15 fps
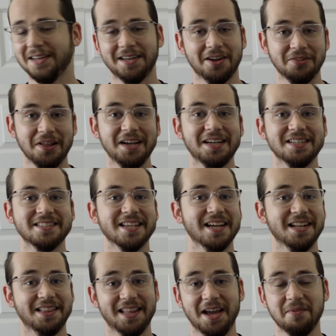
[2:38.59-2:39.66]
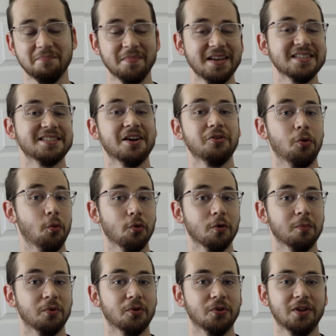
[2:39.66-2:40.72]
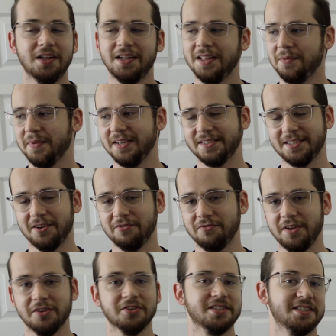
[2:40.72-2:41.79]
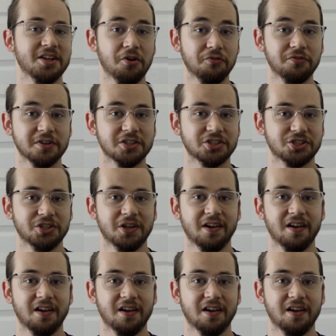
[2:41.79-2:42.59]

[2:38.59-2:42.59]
Now, like I said, that may sound horrible, may sound very selfish,